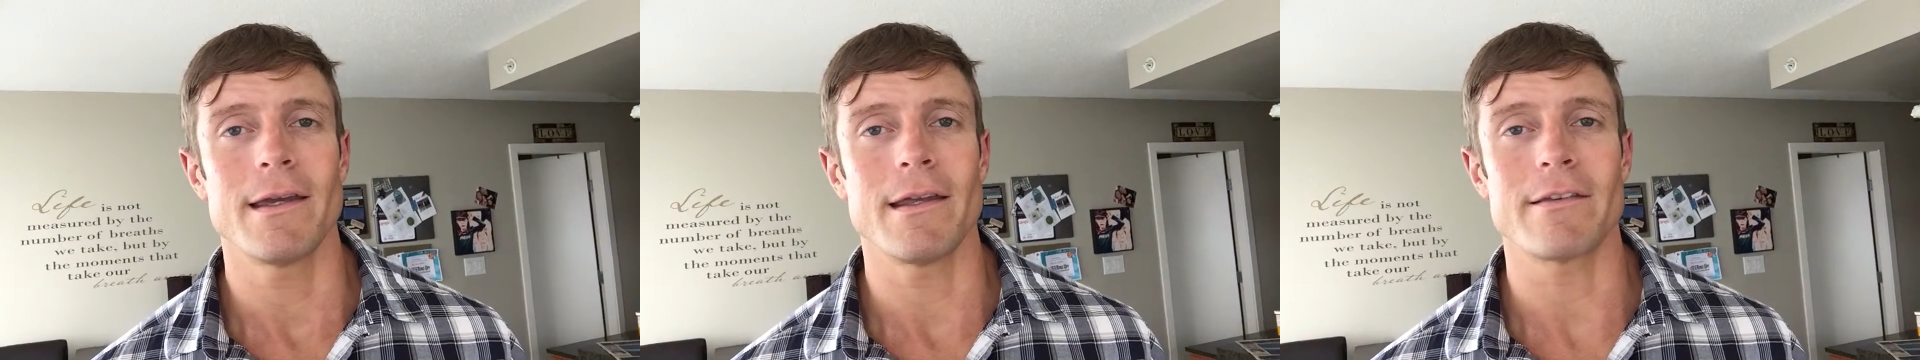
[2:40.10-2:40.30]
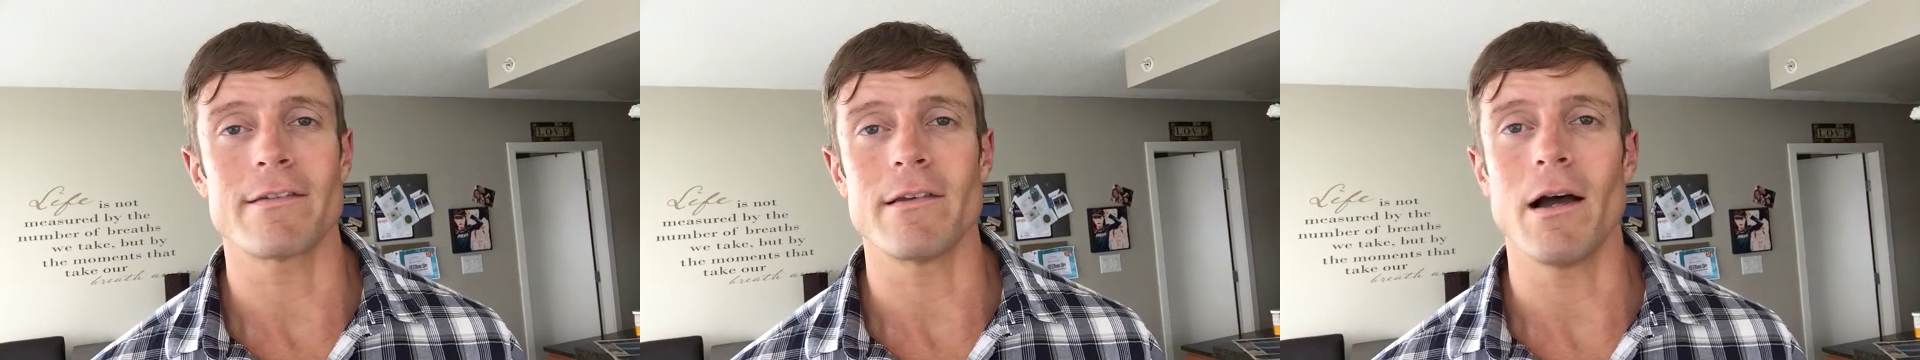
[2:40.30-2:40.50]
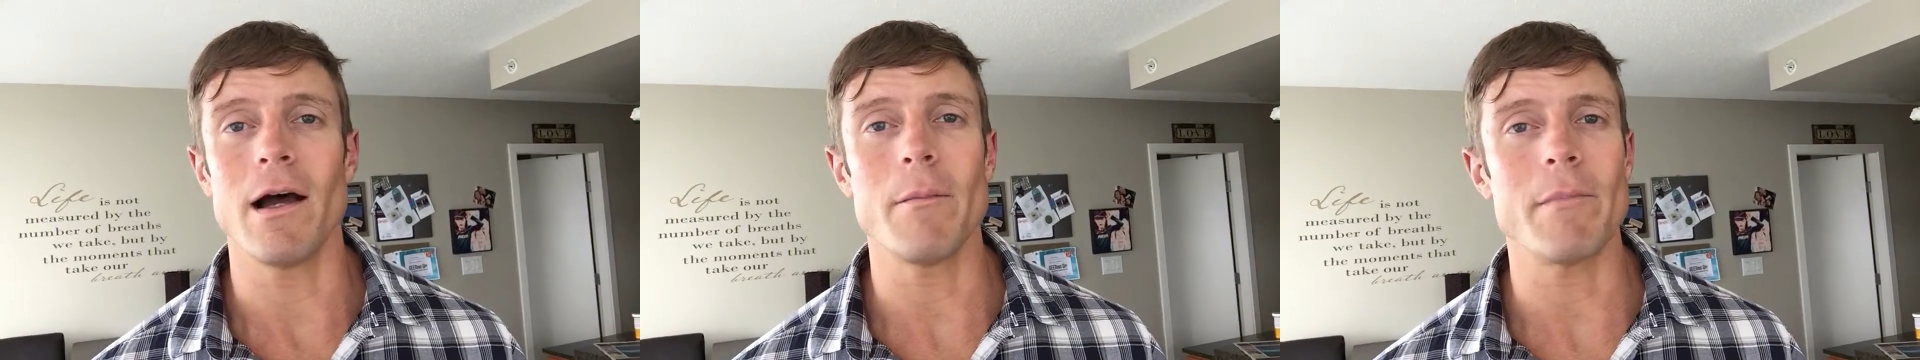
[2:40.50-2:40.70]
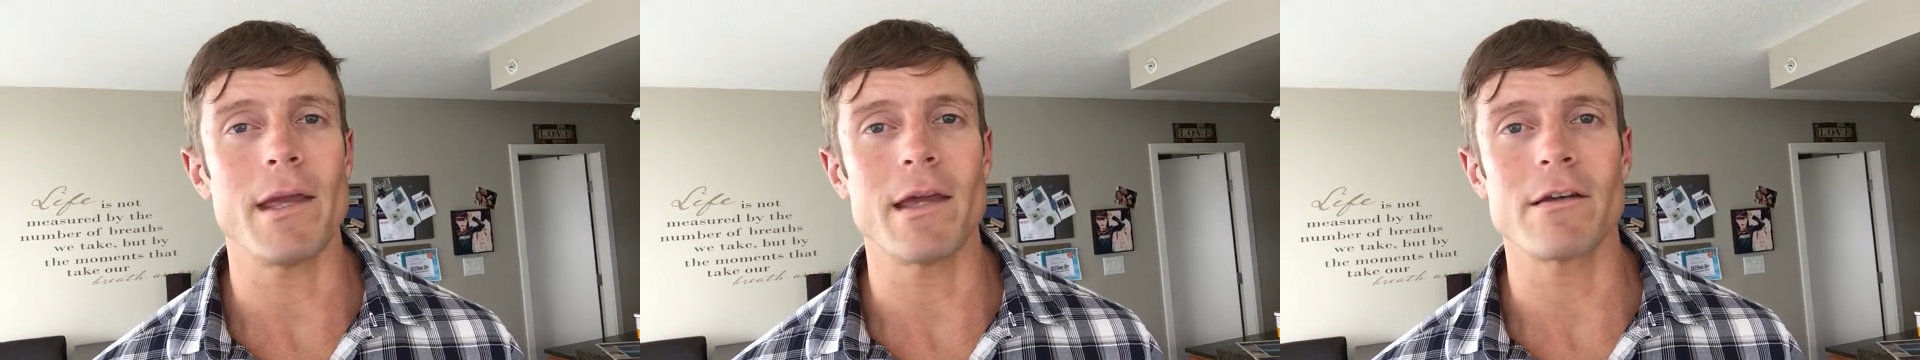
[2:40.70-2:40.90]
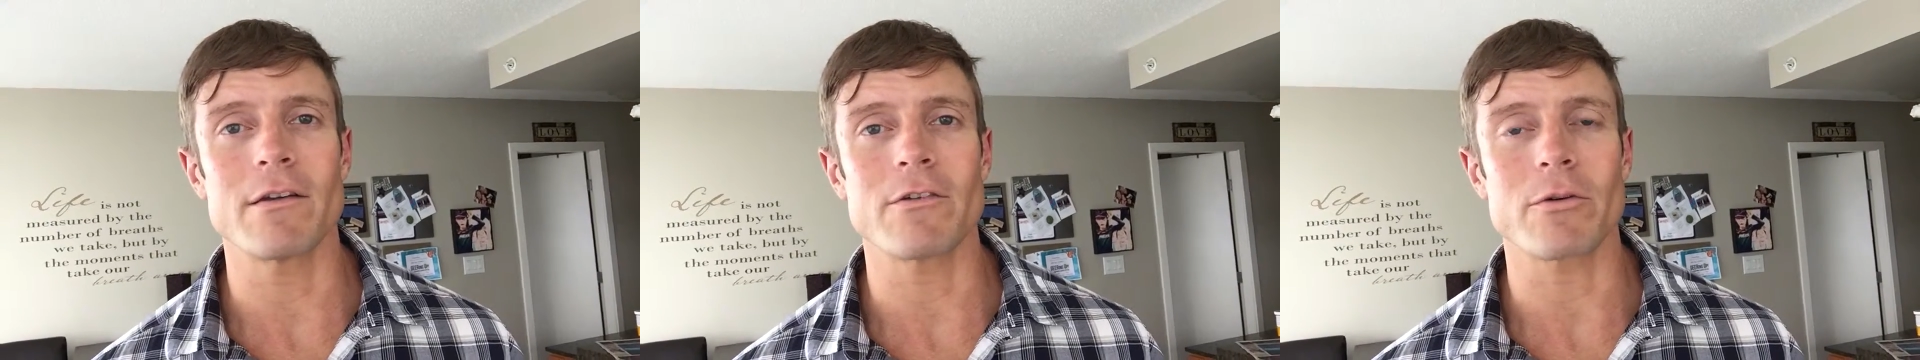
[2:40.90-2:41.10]
It's not
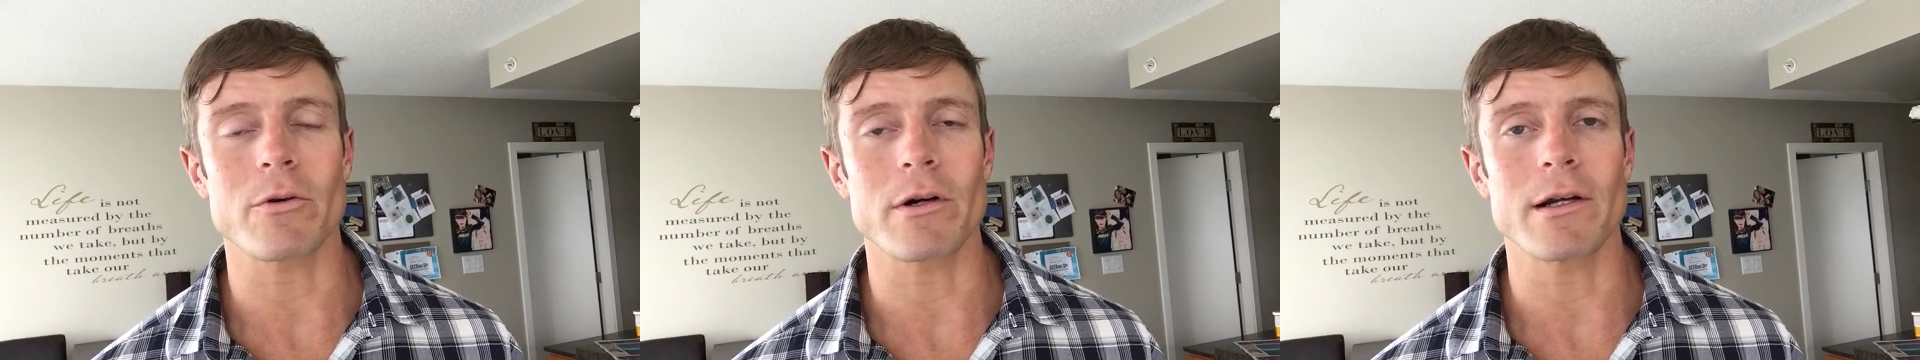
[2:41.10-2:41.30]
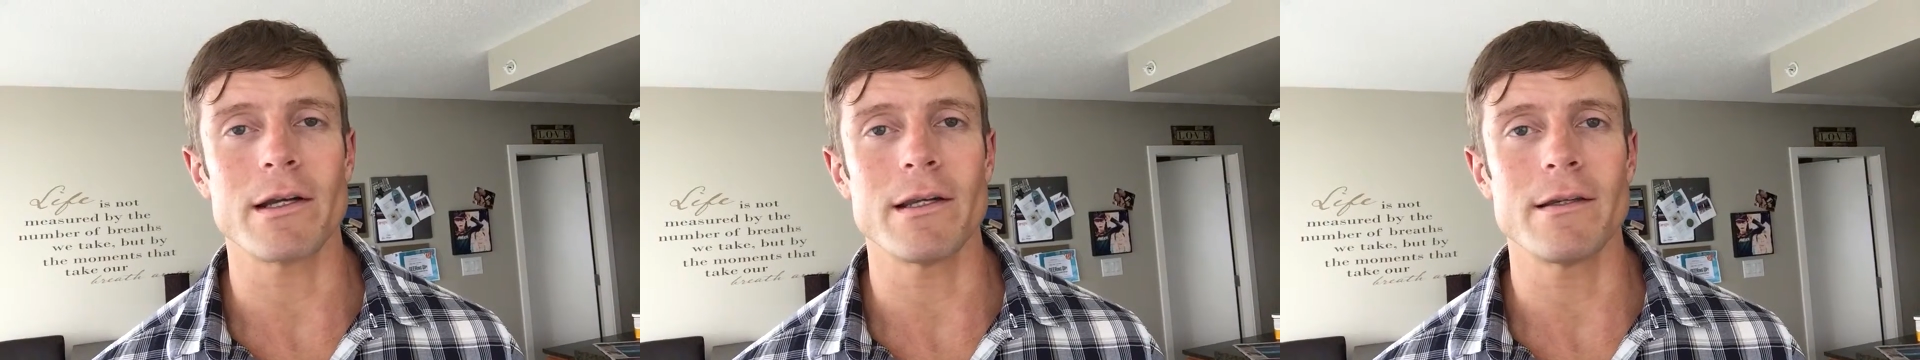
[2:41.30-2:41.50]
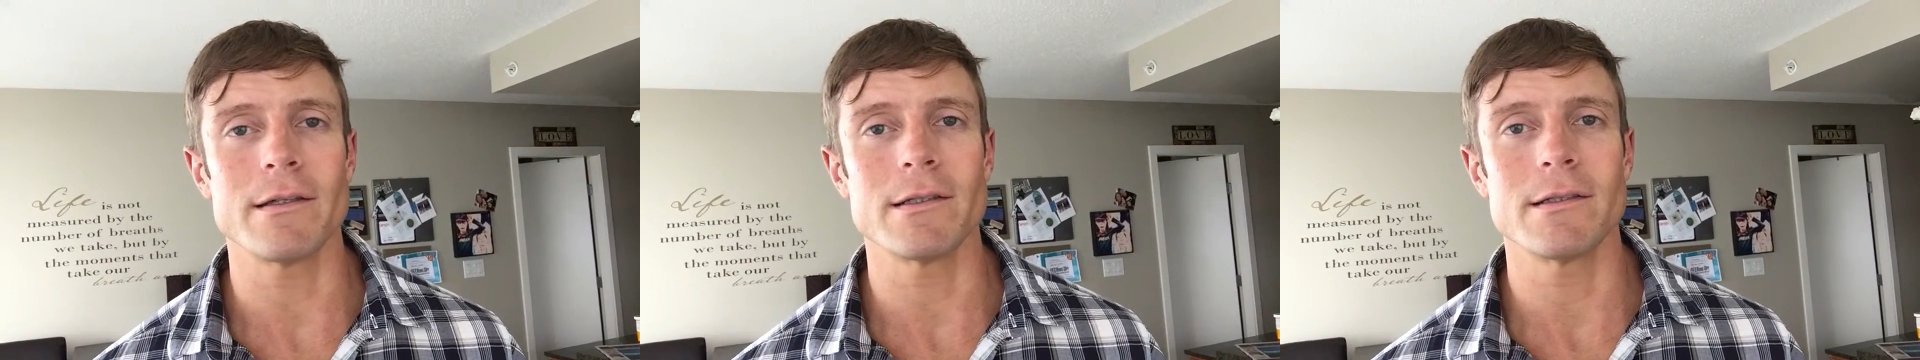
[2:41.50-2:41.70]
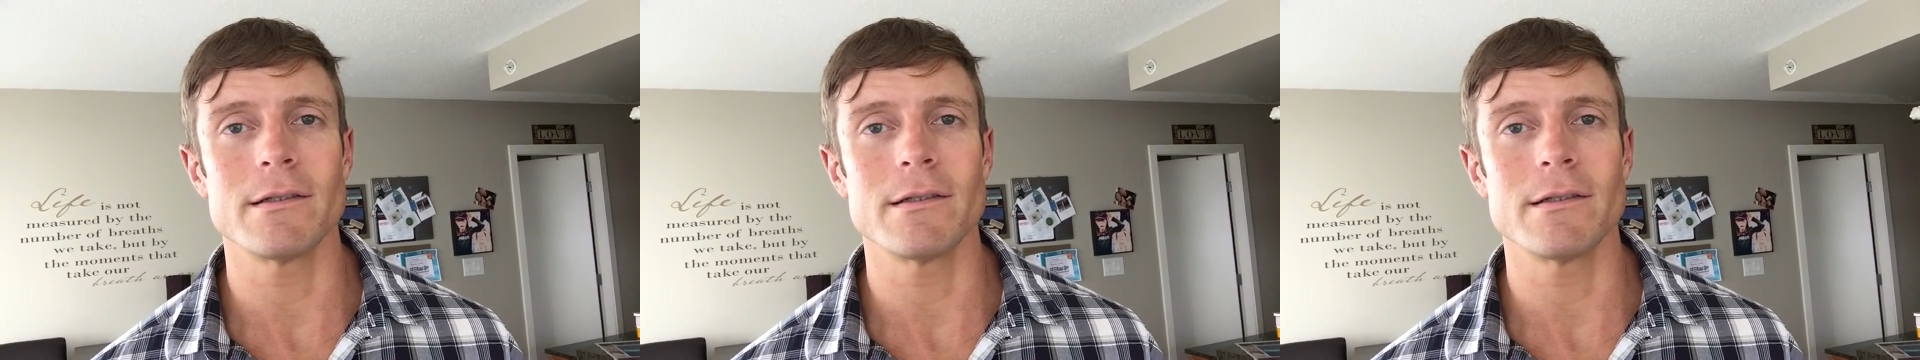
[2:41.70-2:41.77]
mandatory,